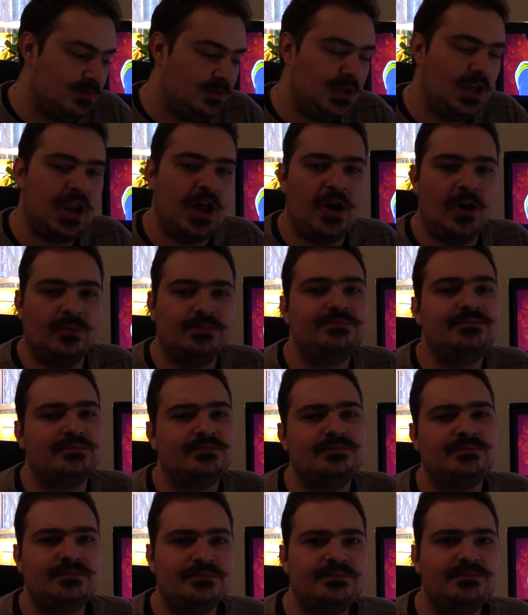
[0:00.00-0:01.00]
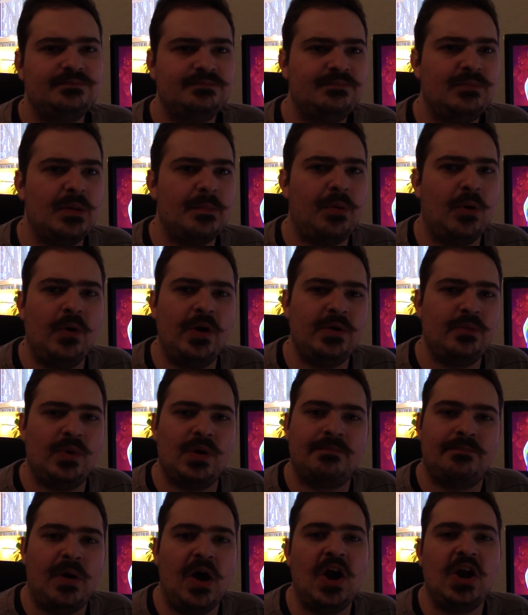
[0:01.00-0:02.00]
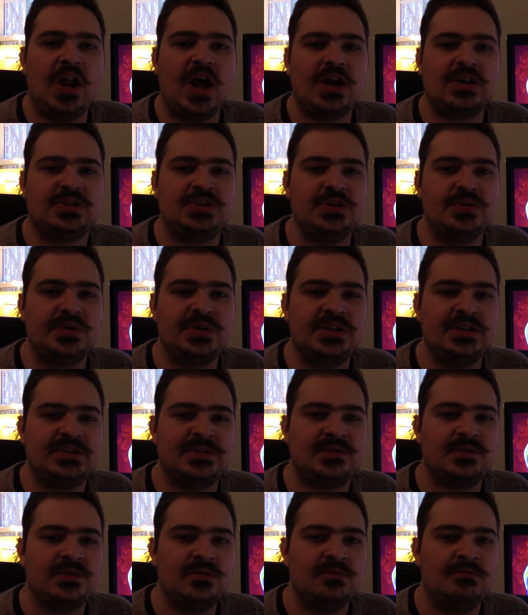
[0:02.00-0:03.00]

You know, the point where Bardock's doing his,